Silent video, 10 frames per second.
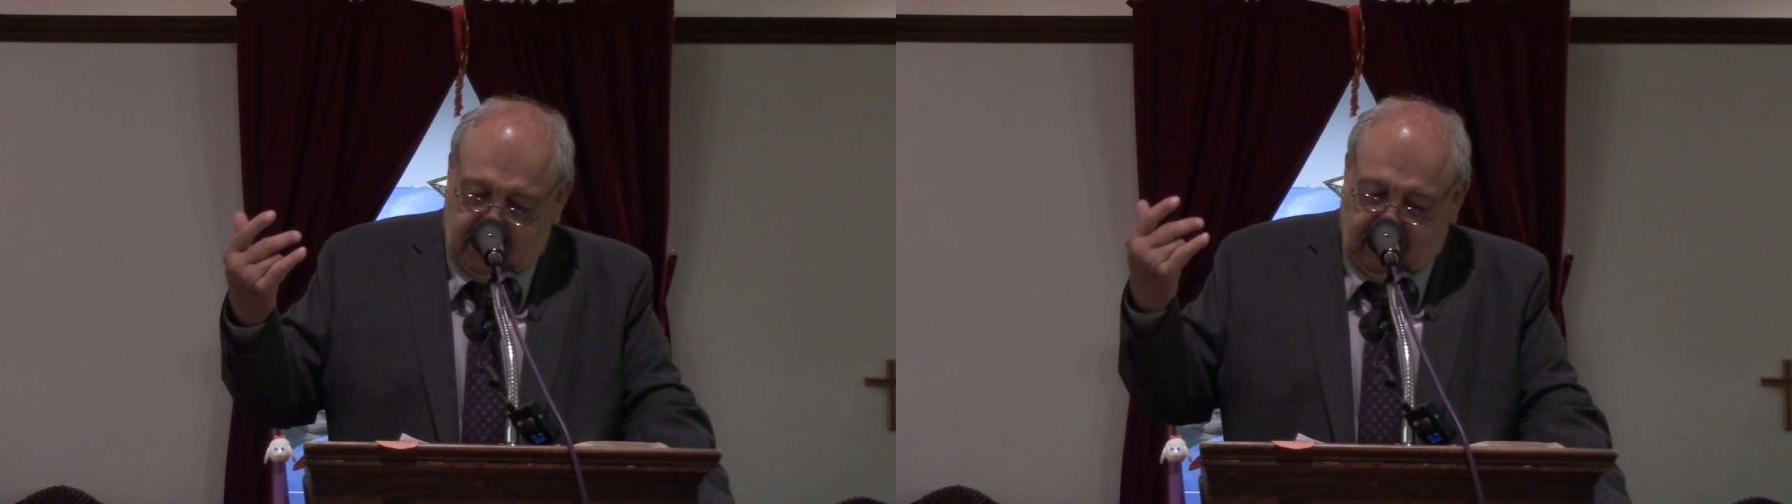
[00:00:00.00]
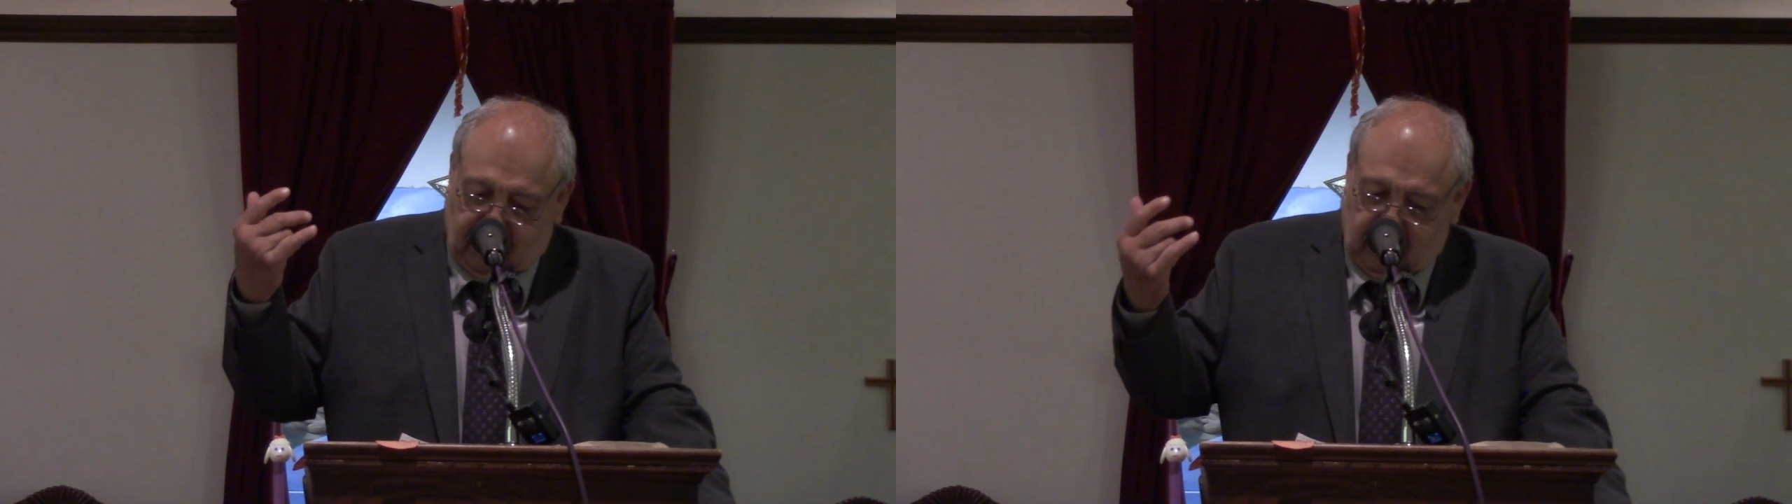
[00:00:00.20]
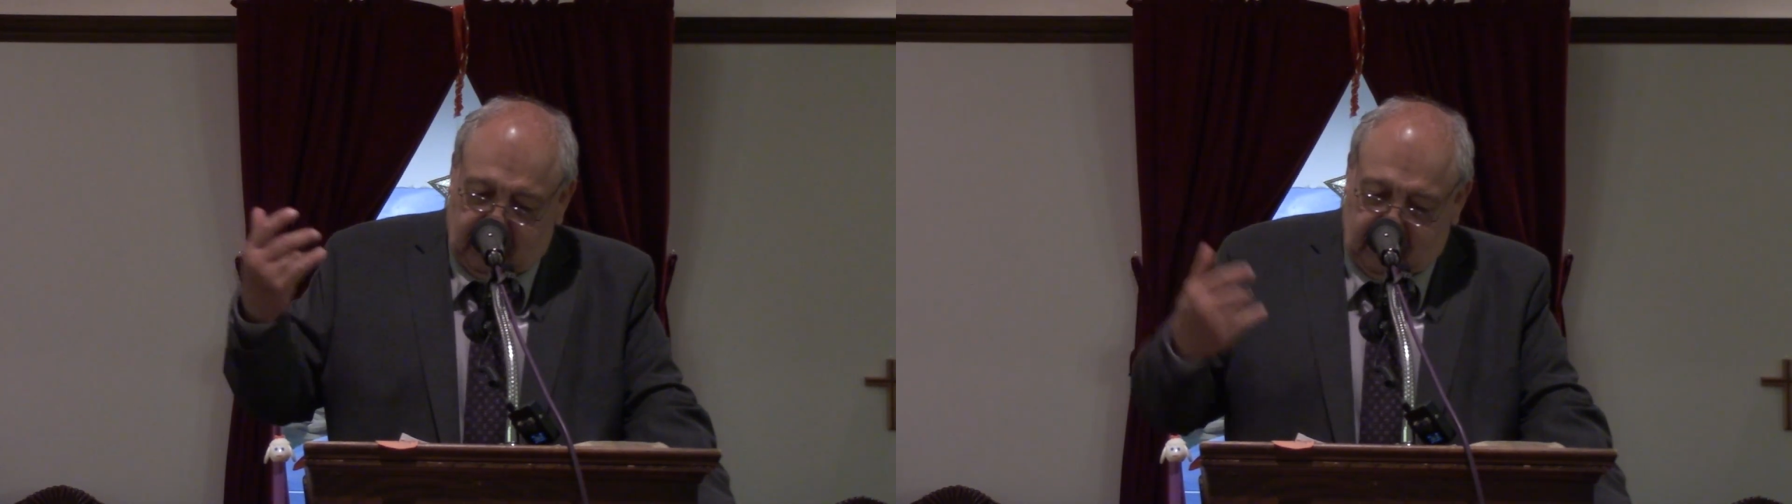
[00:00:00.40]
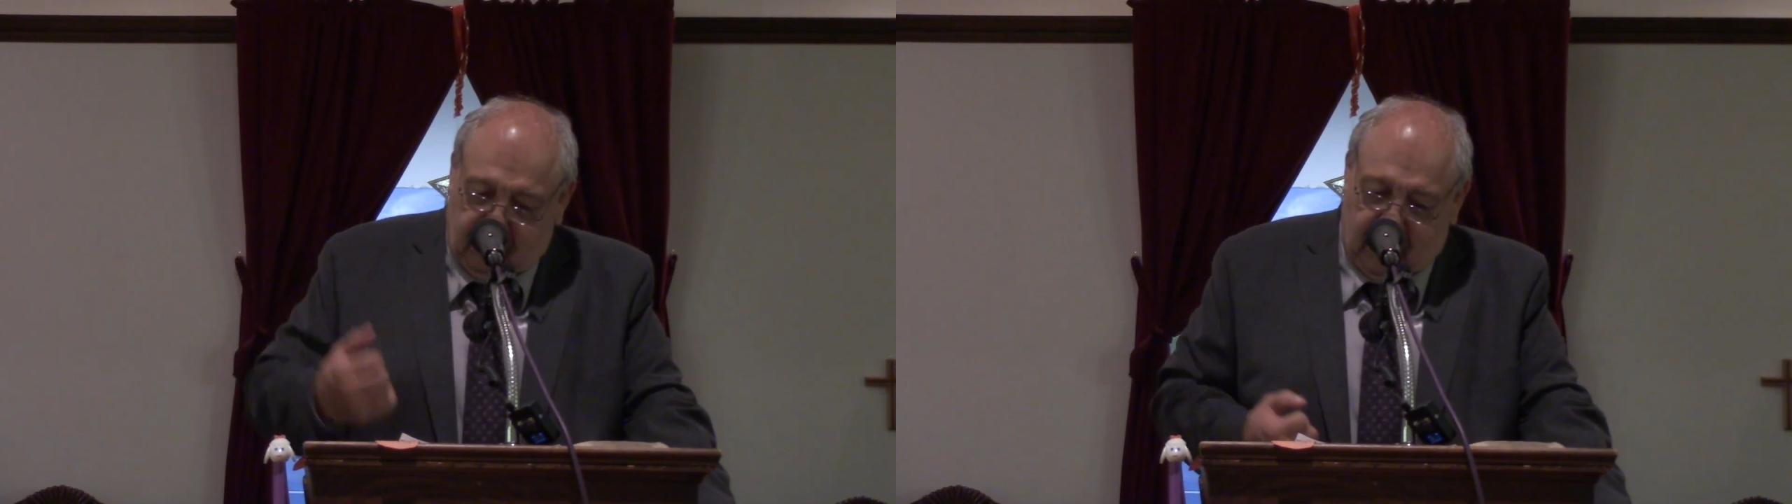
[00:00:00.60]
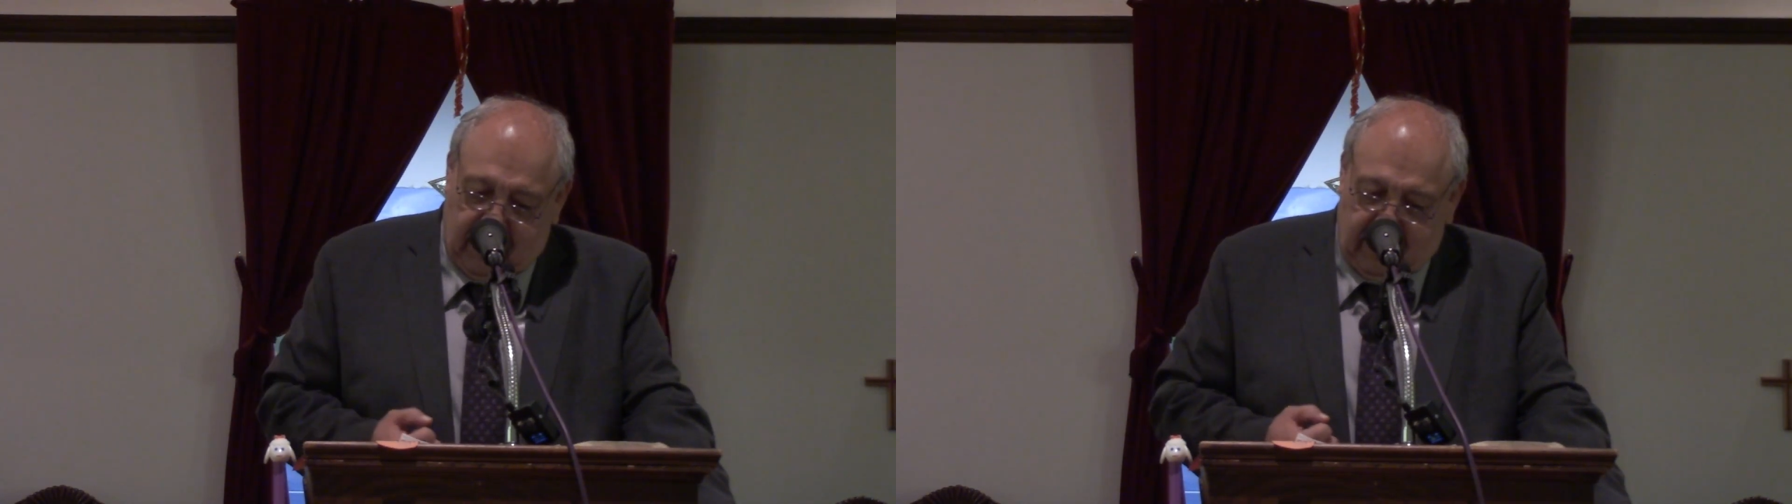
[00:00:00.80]
the first in
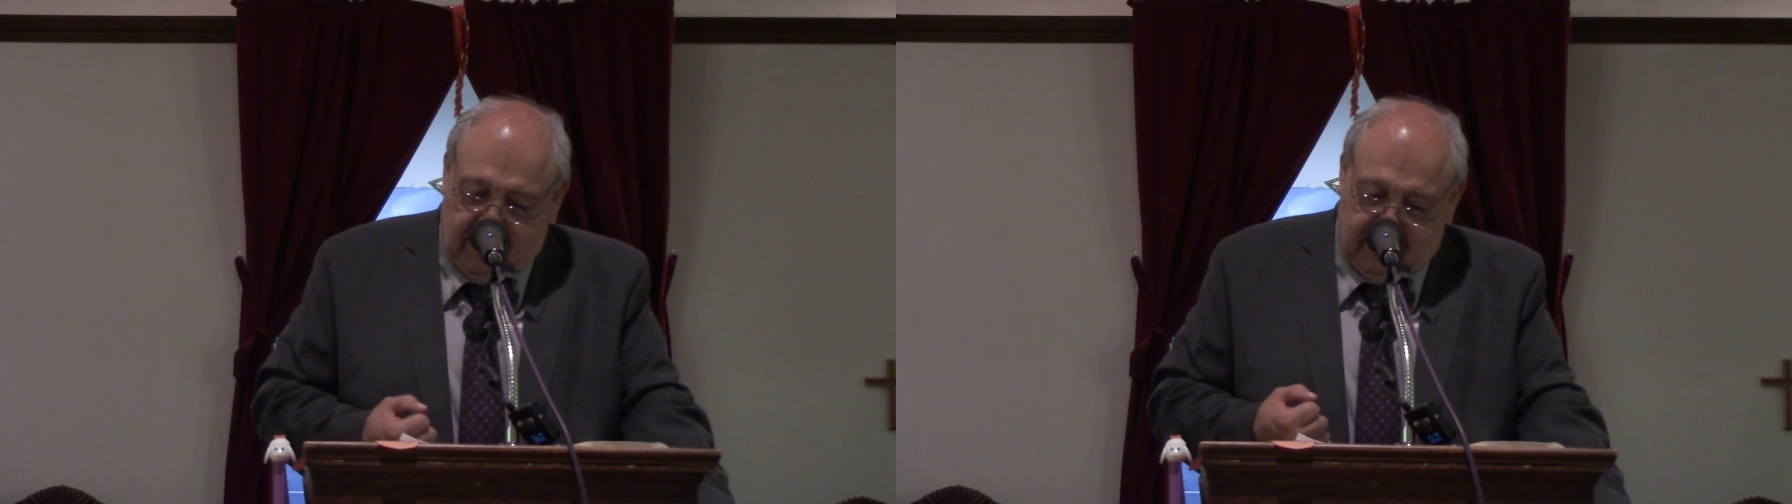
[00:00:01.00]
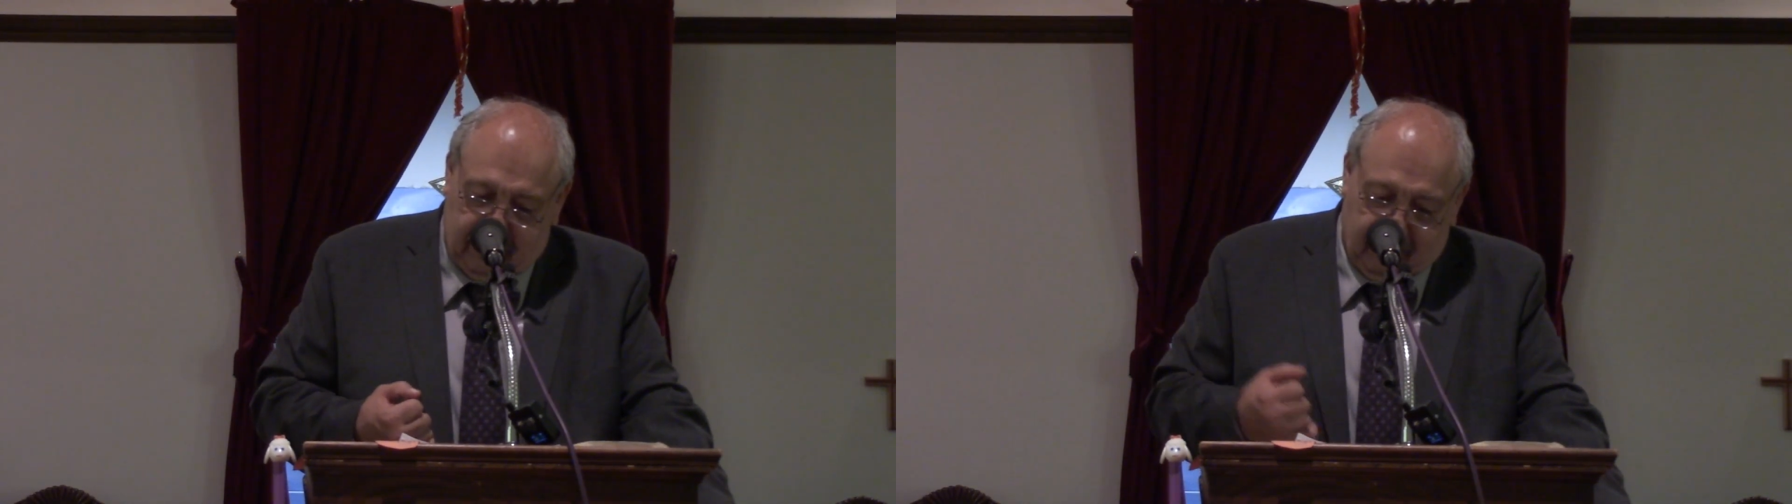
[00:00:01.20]
rank.